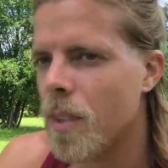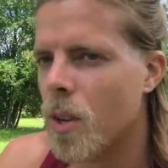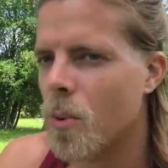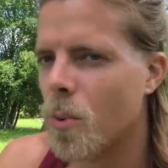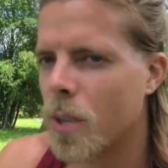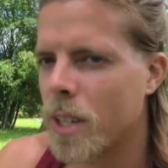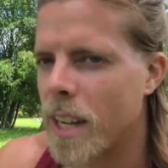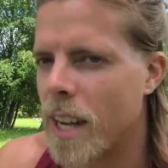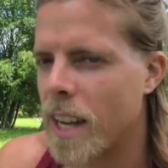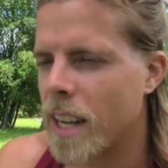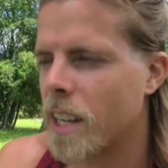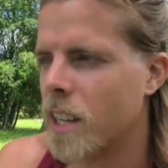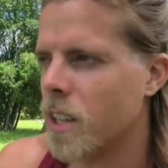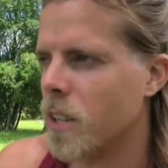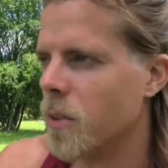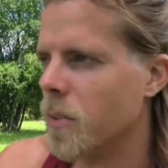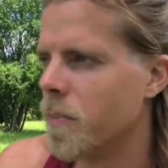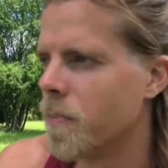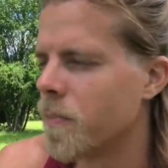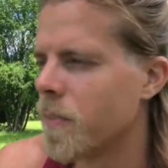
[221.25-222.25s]
what I can
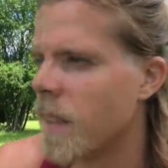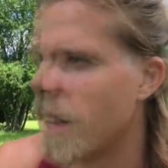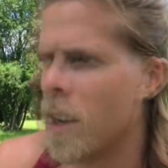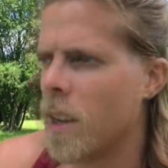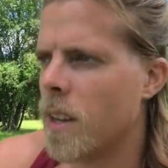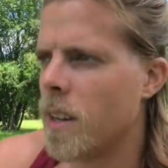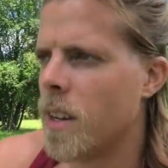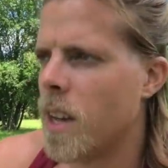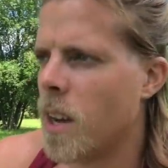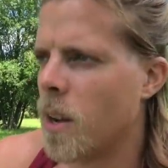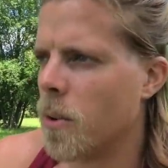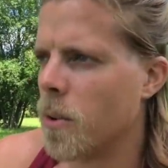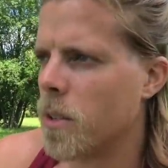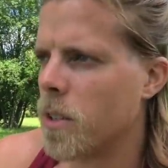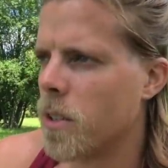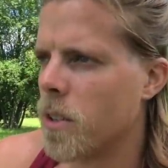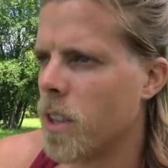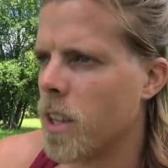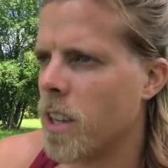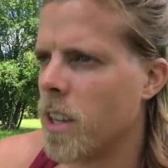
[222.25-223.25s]
do. Now,
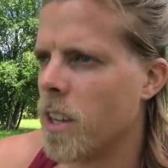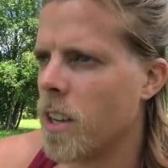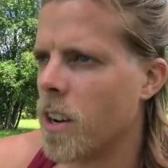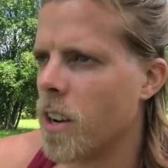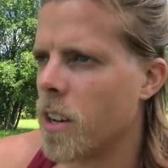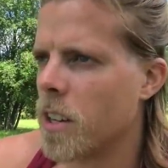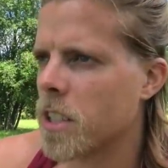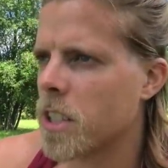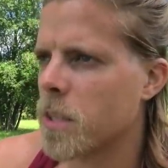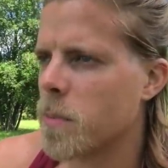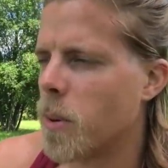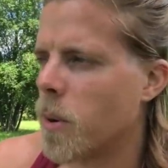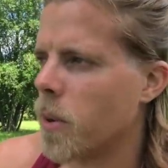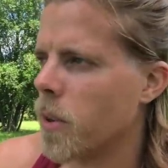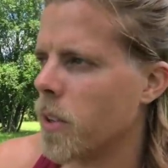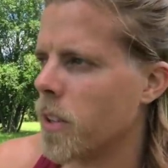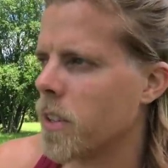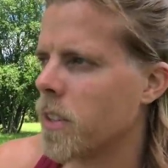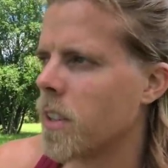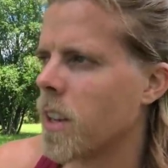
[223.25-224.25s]
to the last
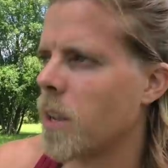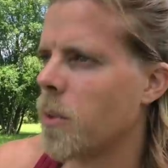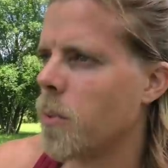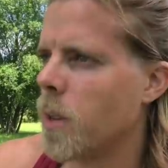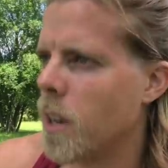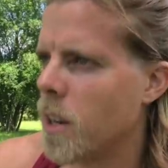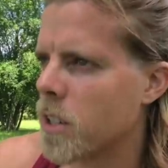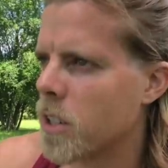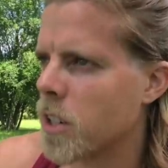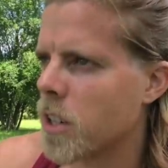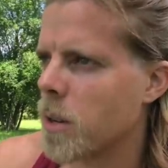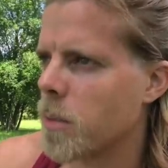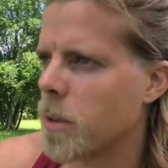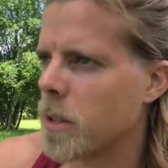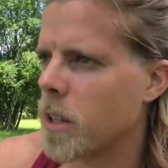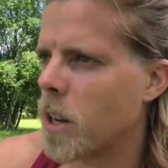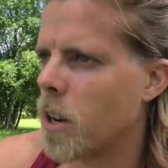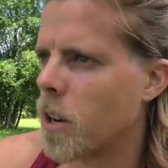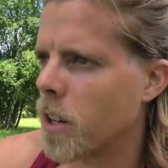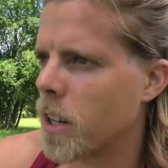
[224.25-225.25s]
point, I will talk
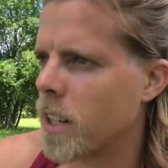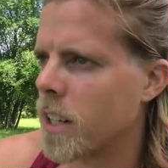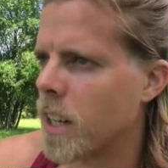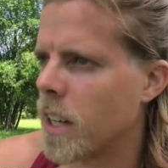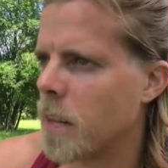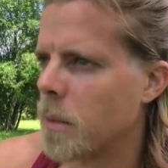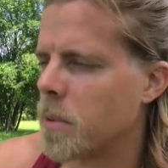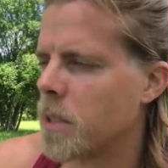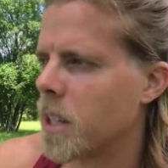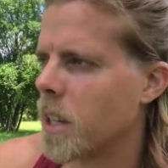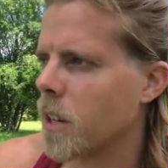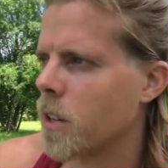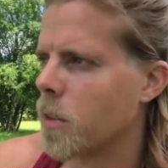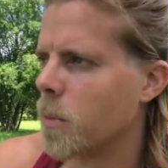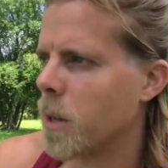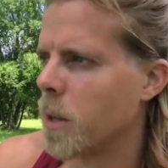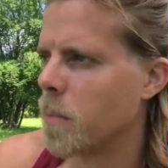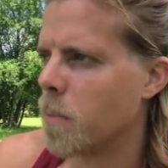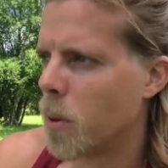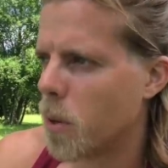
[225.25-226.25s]
about archetypes in a
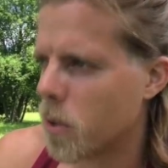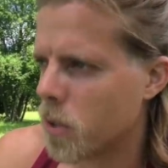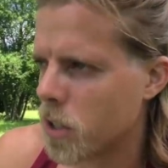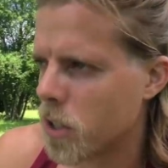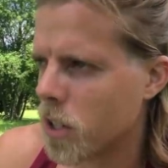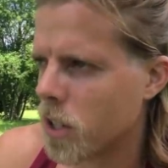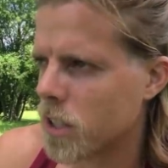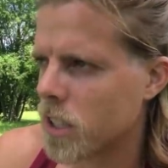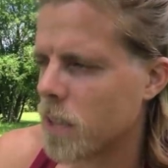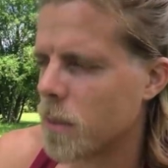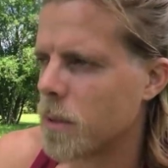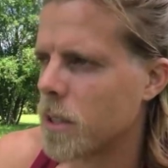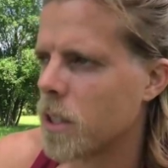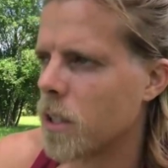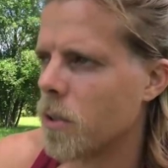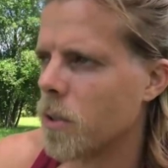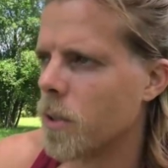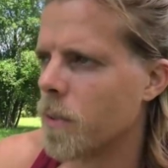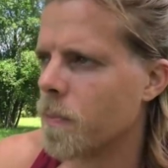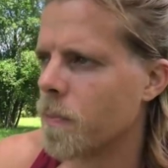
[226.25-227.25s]
coming podcast
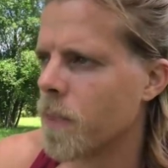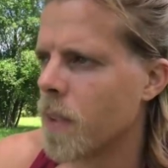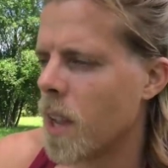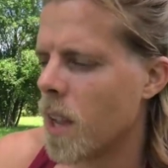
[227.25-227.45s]
episode.